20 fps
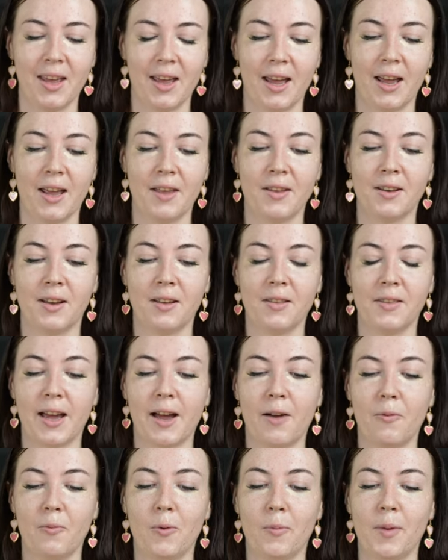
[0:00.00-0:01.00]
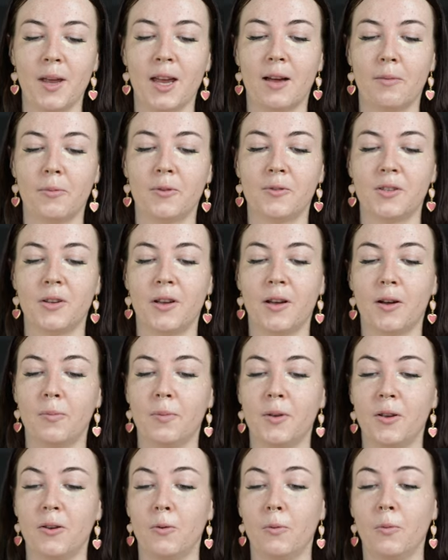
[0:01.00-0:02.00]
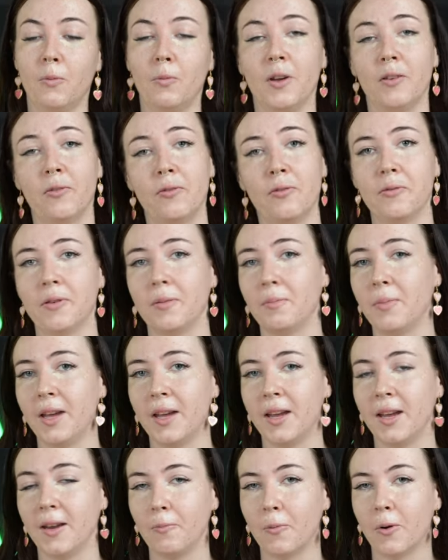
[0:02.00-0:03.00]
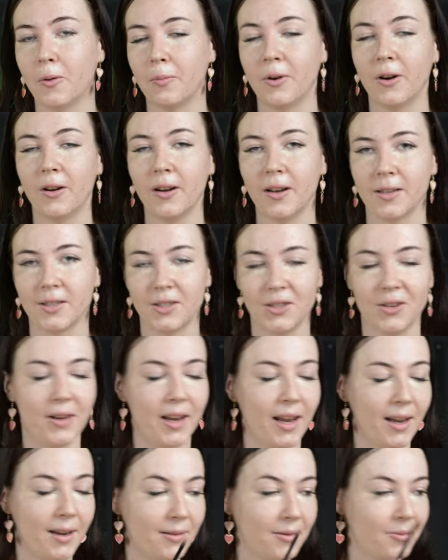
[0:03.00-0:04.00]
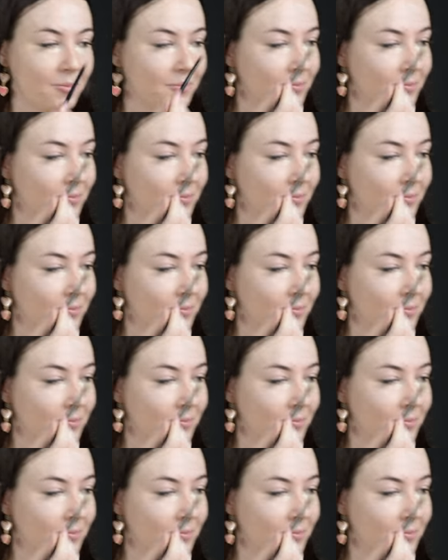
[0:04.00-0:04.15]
And that will be able to help you with picking what products you need.